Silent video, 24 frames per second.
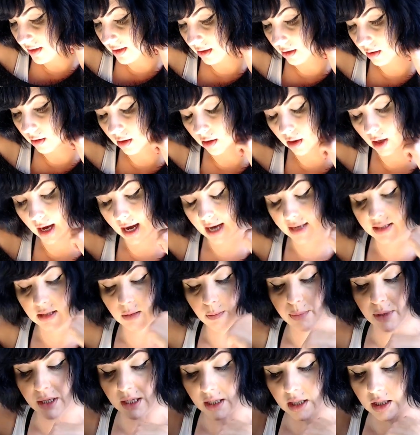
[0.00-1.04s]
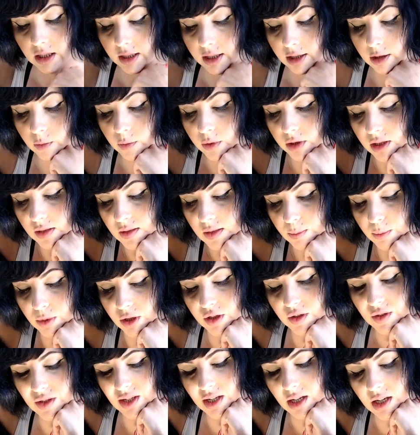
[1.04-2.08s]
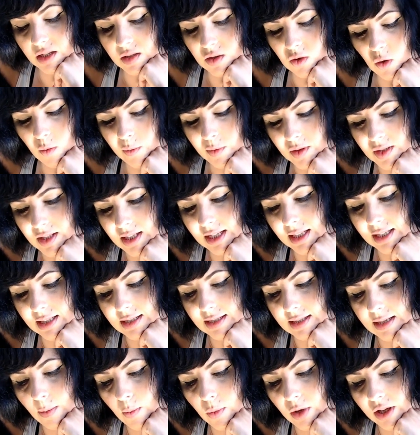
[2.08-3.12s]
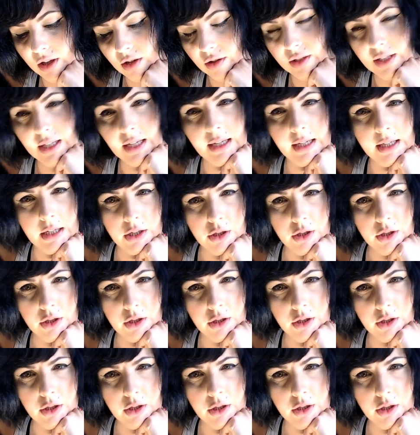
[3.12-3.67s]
hasn't been clear with this person, and it's almost like in some way they're getting in your